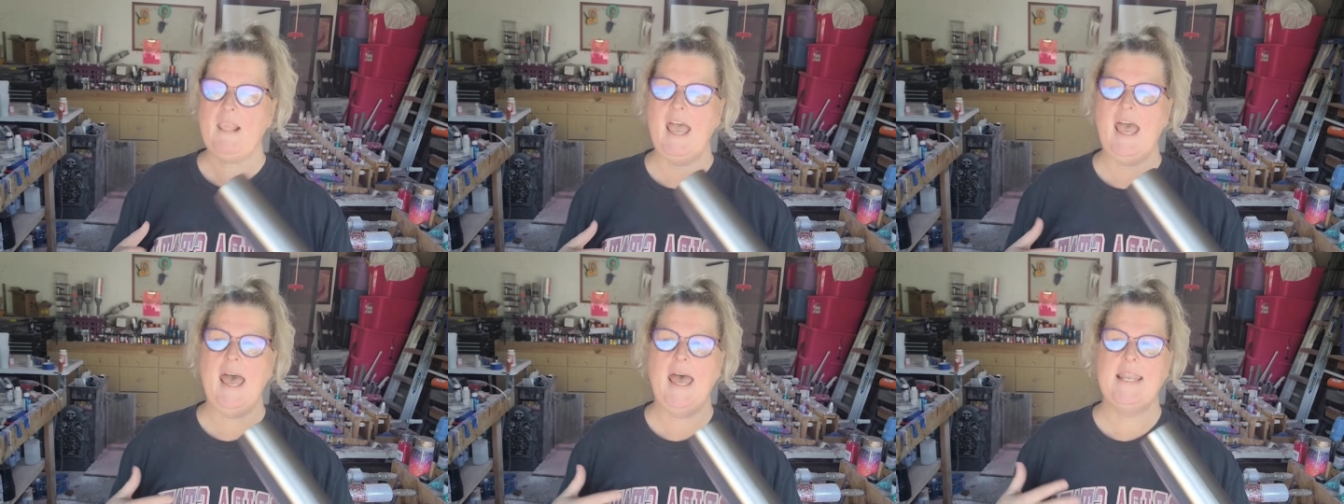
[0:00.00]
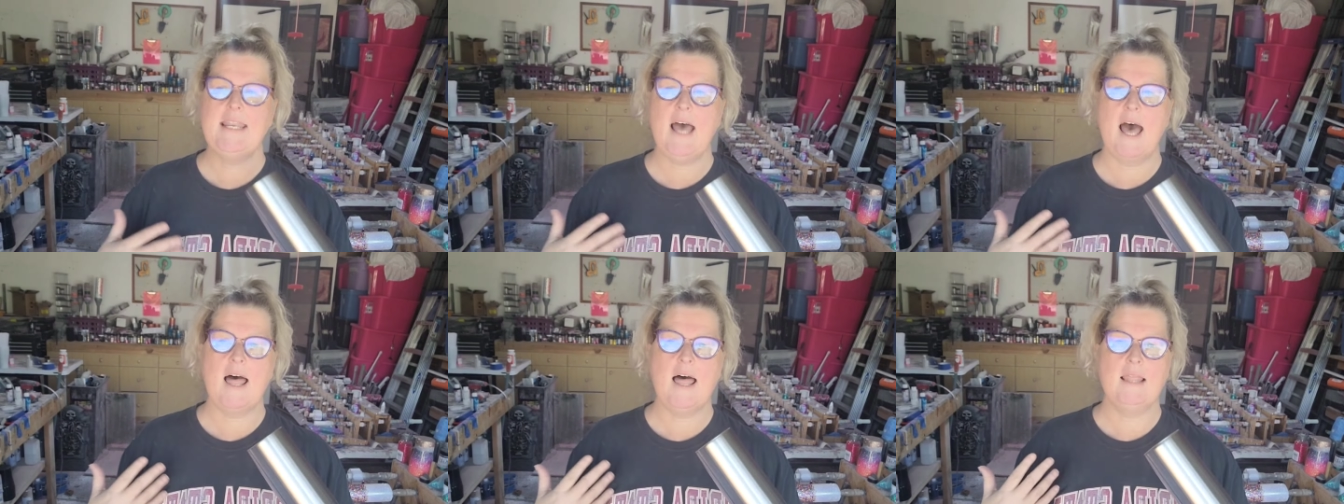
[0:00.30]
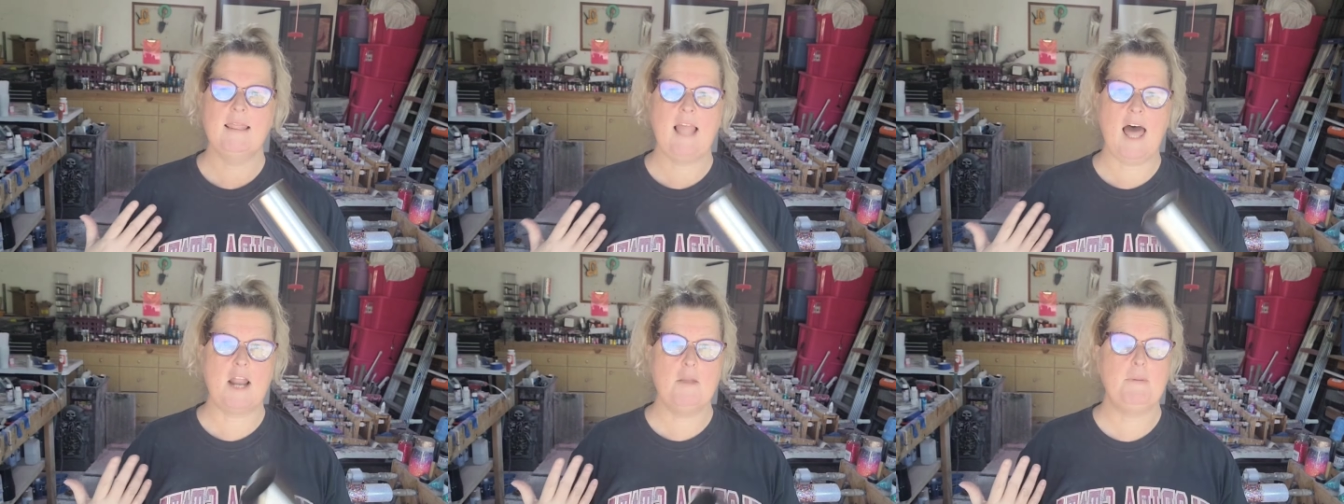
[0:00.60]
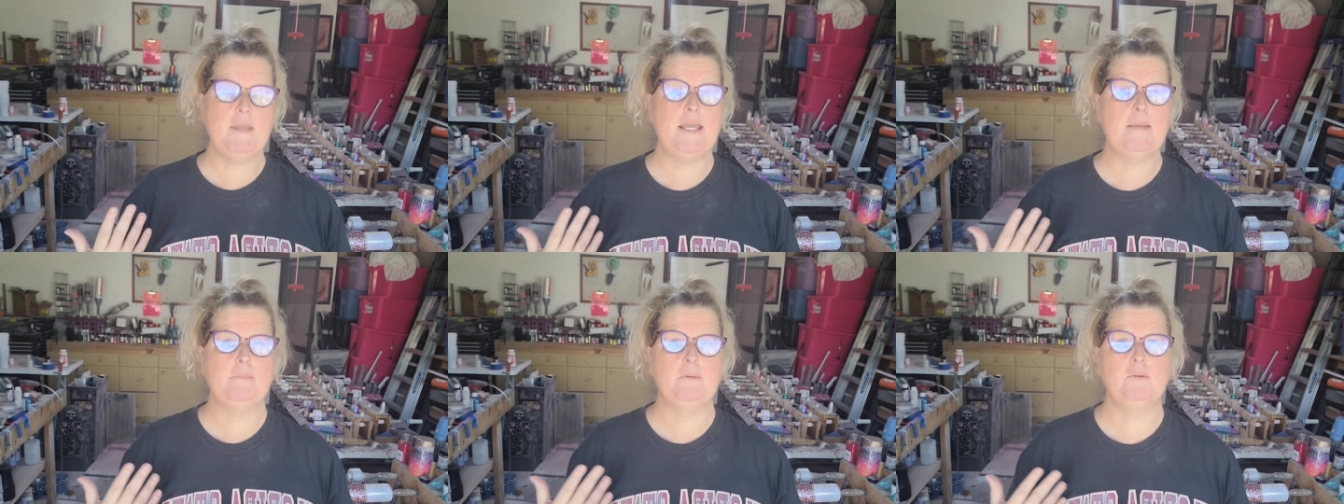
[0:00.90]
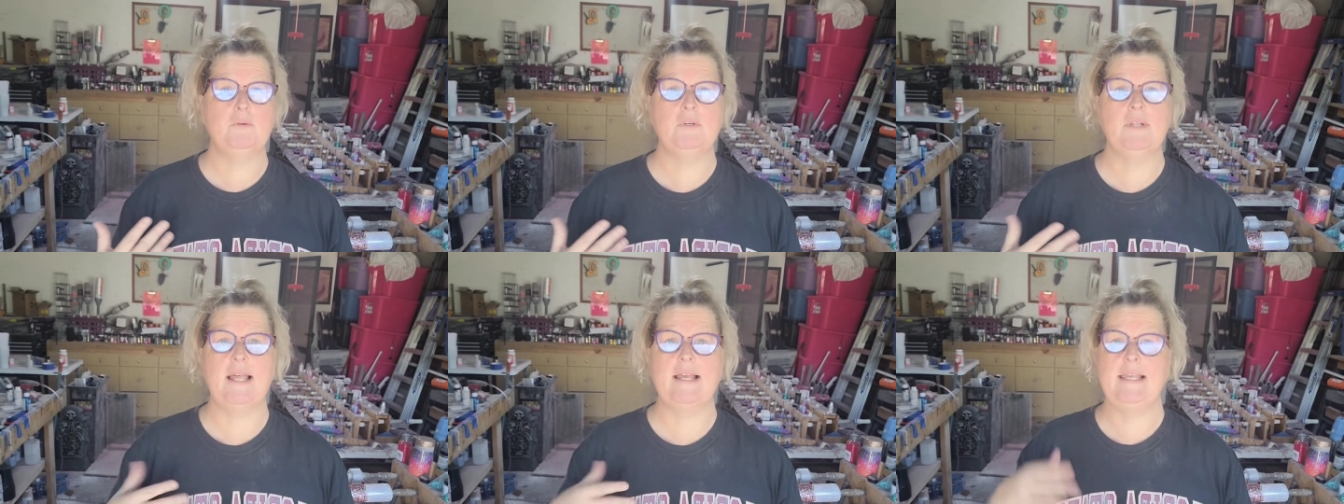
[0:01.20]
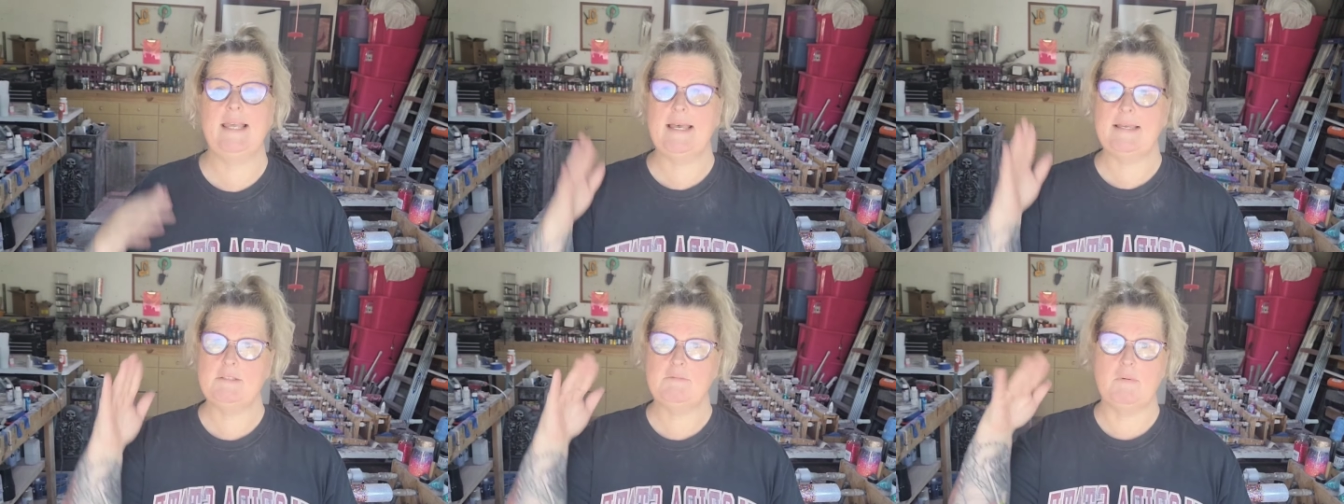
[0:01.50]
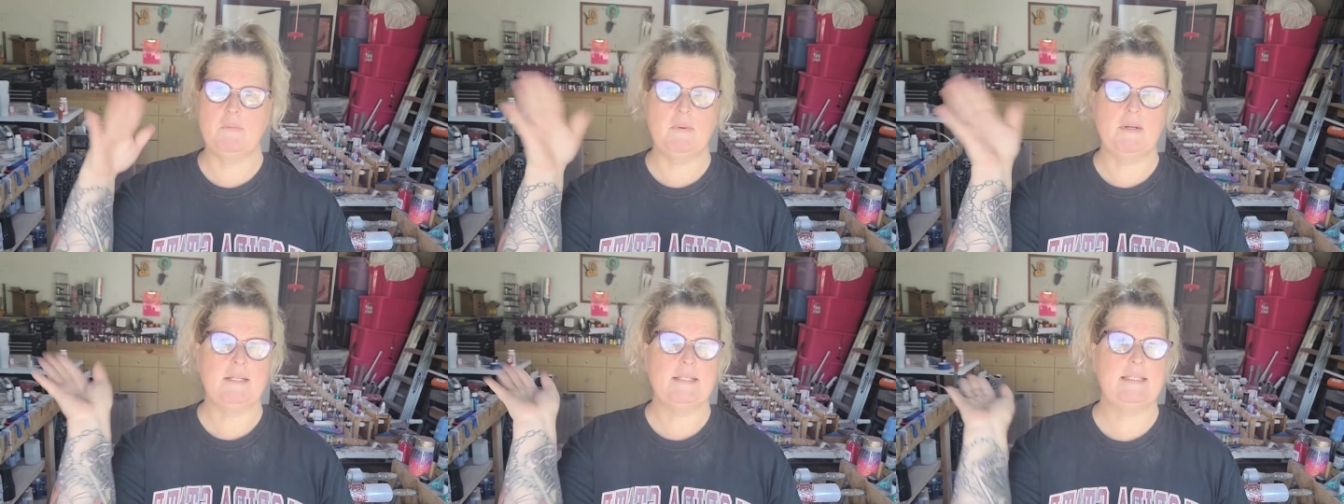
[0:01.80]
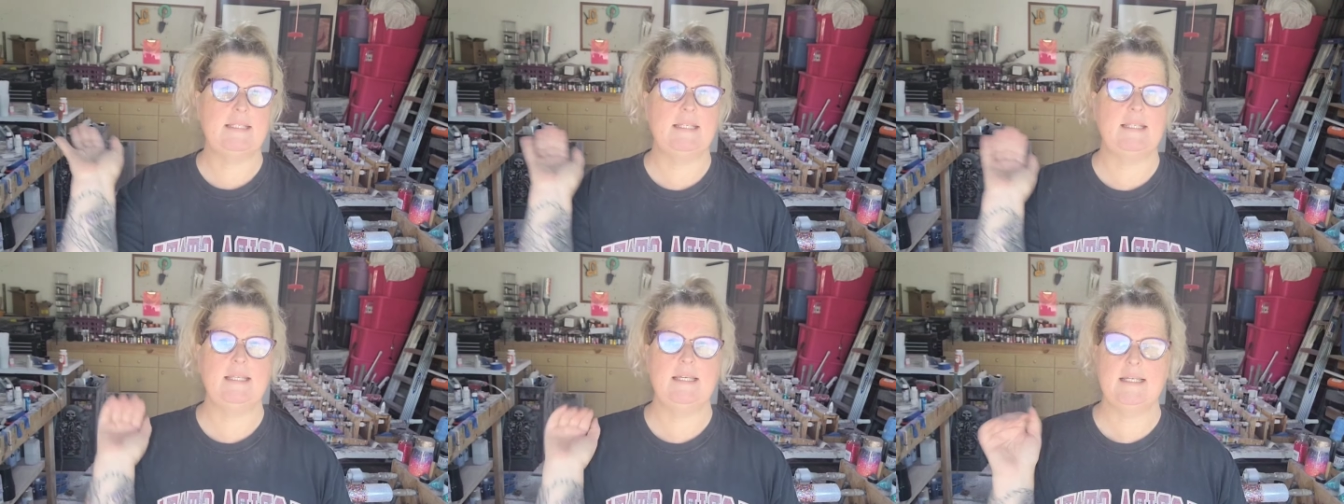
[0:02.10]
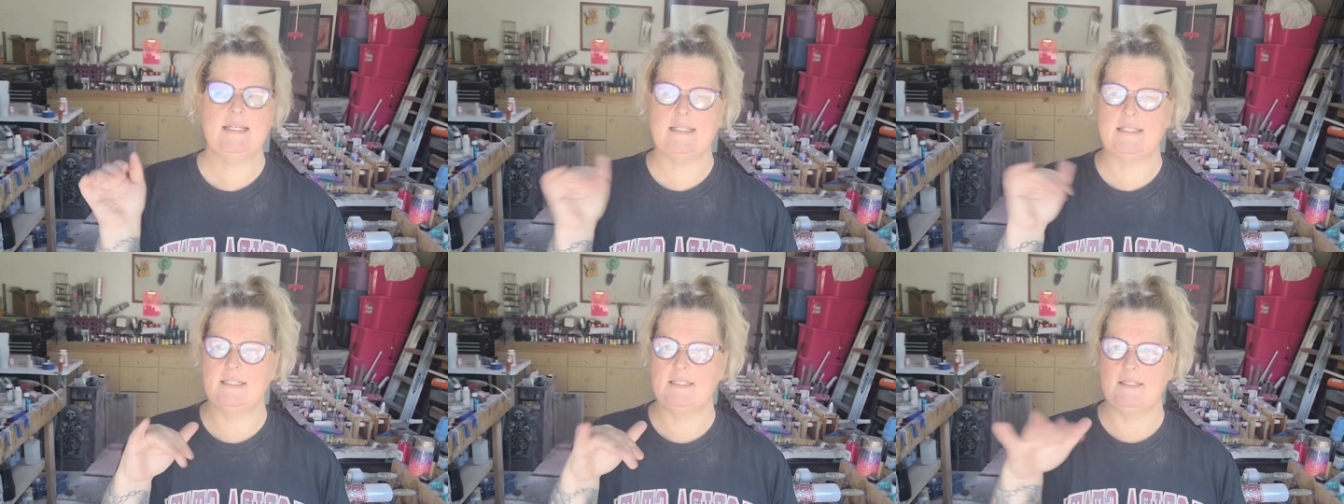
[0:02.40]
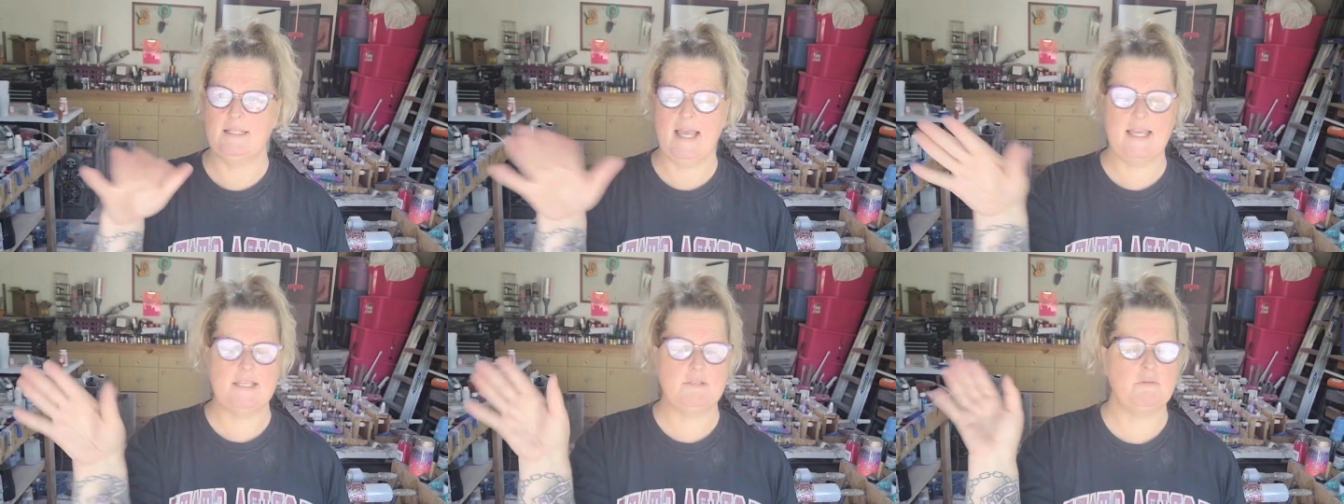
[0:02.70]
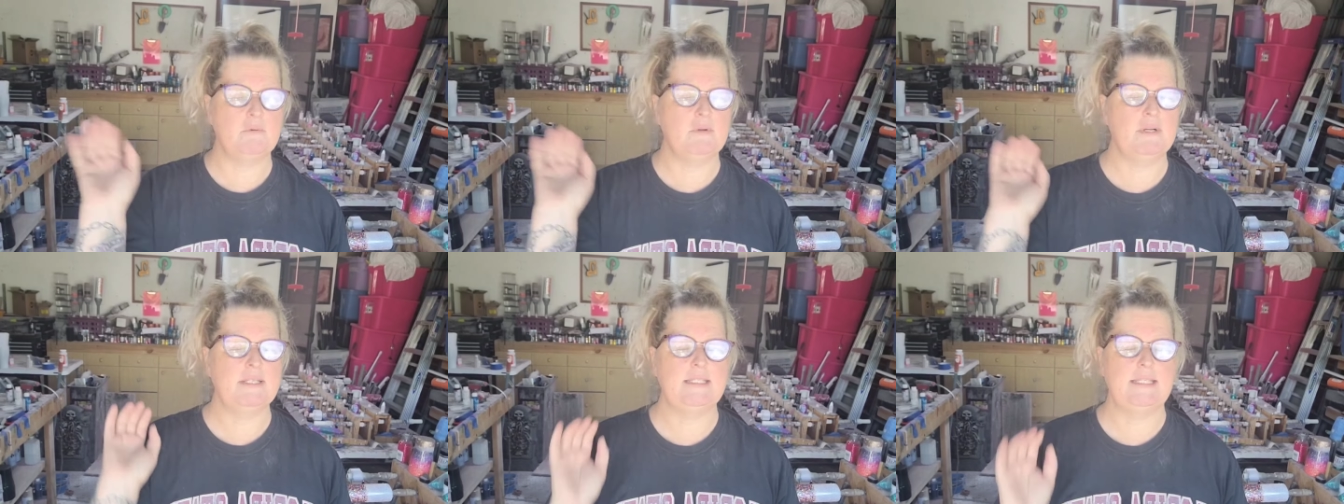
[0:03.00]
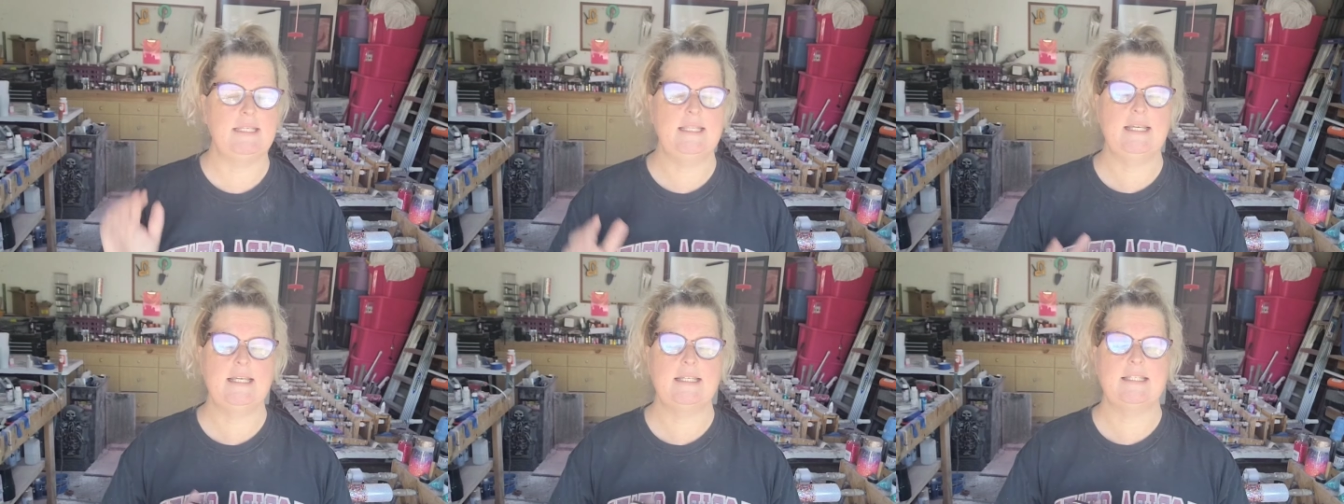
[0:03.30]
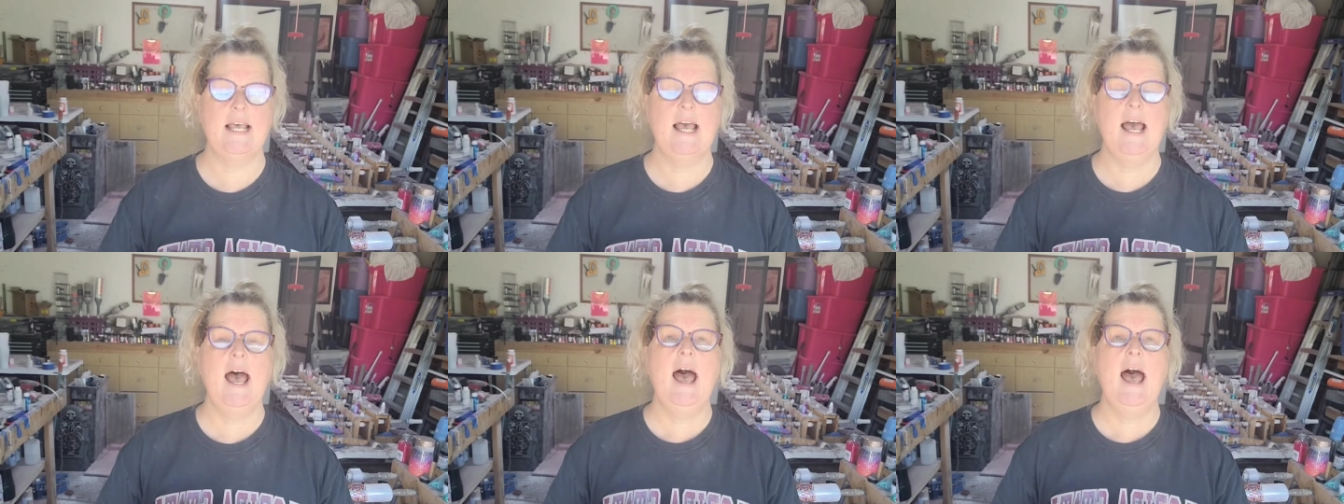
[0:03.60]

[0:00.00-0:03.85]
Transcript: And a lot of people are like, yes, we want to see this. Yes, we want to see this.